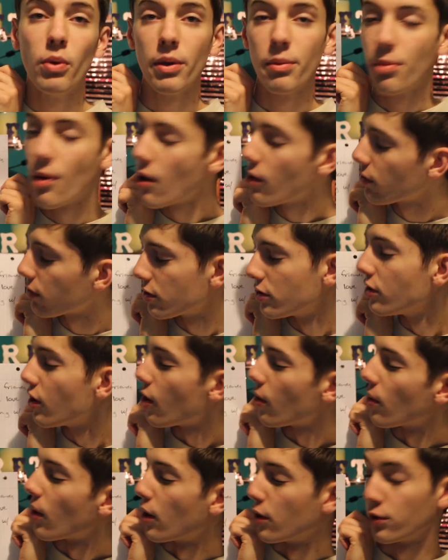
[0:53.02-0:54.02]
We both
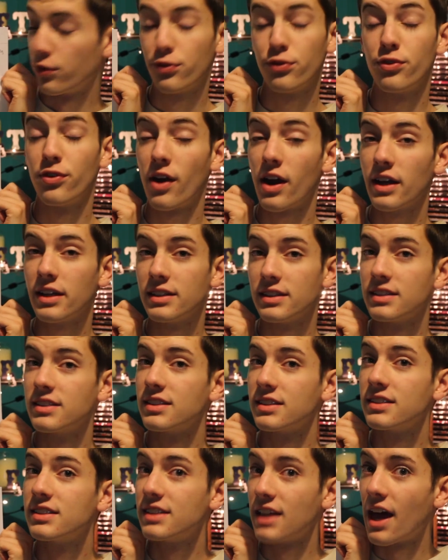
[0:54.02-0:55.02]
know our friends
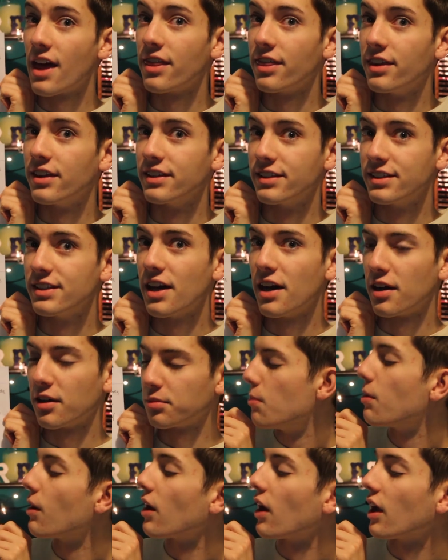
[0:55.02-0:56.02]
set this
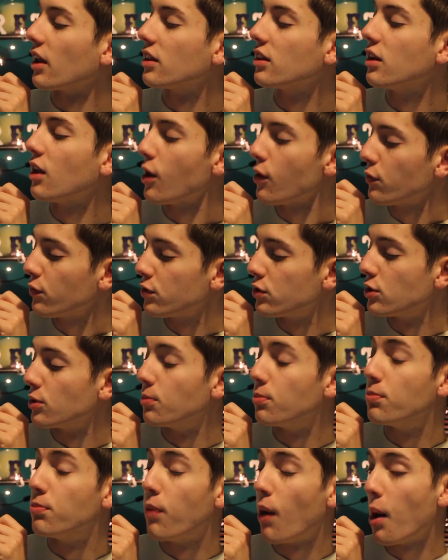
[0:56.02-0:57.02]
up, but I'd love to
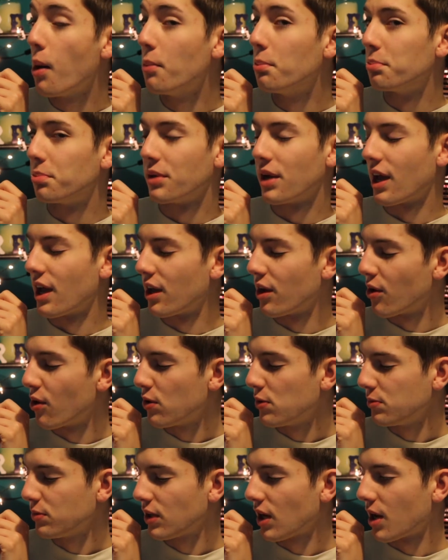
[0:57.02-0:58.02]
bump at
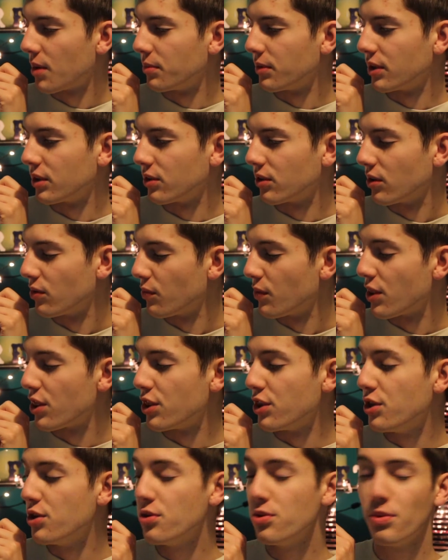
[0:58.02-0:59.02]
homecoming
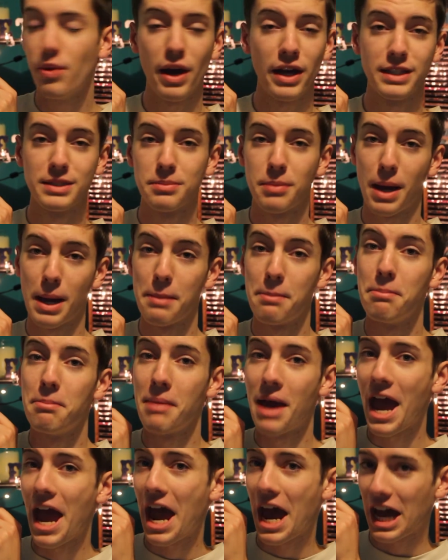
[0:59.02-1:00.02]
with you as my
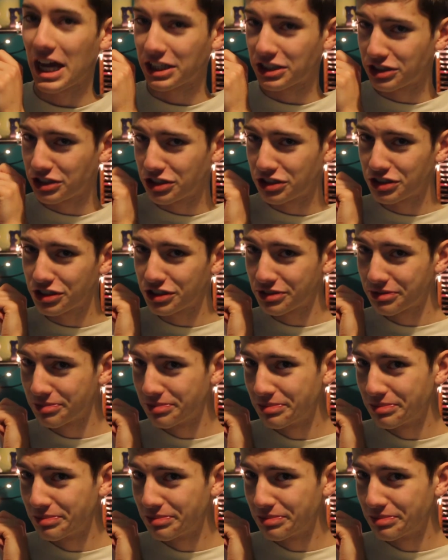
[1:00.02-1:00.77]
match.